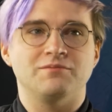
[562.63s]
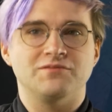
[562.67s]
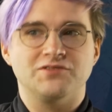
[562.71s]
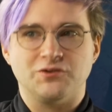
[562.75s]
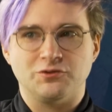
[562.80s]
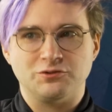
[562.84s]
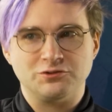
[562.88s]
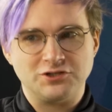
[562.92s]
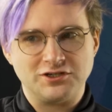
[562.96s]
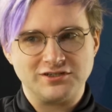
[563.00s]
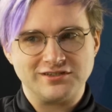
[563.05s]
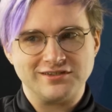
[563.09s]

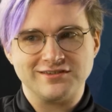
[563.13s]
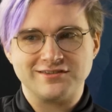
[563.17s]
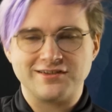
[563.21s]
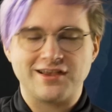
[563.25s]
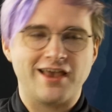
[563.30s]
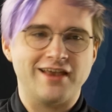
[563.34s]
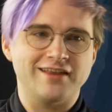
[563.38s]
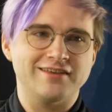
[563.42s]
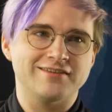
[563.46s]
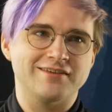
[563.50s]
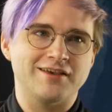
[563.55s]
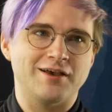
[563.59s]
So just as a
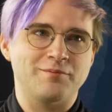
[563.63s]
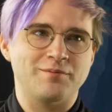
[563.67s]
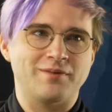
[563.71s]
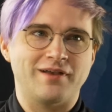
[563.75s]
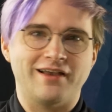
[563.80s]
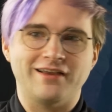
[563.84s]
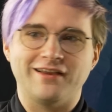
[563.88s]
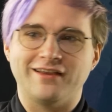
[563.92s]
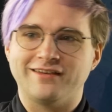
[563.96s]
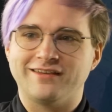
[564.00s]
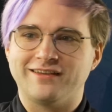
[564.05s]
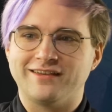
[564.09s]
heads up,
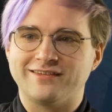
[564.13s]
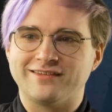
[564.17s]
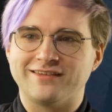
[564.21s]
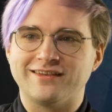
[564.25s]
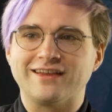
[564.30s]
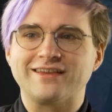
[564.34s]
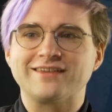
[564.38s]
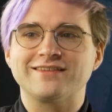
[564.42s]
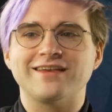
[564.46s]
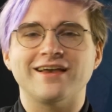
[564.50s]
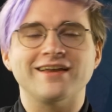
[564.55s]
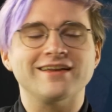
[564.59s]
it's an
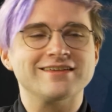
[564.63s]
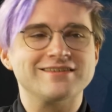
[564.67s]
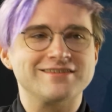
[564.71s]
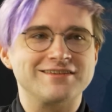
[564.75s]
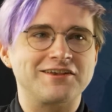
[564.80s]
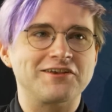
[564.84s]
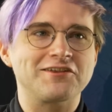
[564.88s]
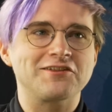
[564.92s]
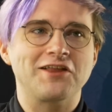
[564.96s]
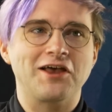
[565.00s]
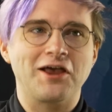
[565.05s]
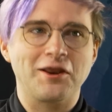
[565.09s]
exciting
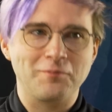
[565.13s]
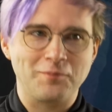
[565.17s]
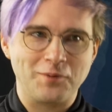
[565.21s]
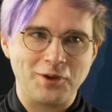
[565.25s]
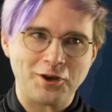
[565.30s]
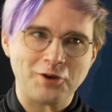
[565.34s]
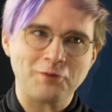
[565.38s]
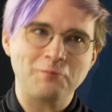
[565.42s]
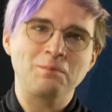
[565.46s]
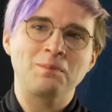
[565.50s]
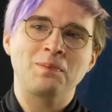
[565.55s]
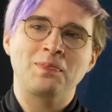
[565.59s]
skill line,
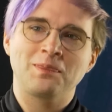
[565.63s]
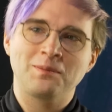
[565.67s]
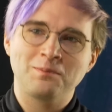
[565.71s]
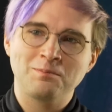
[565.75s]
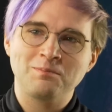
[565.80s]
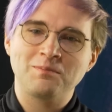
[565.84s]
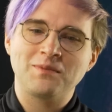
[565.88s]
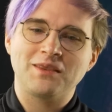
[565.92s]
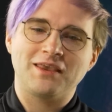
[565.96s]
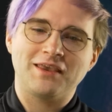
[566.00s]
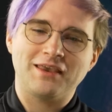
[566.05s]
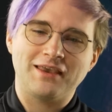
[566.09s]
but
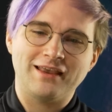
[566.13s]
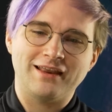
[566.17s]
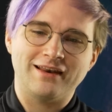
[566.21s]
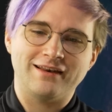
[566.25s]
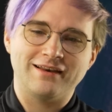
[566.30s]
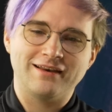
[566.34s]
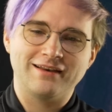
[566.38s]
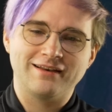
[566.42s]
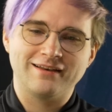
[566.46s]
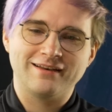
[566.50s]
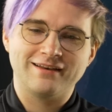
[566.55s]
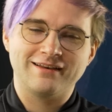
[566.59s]

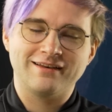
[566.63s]
it's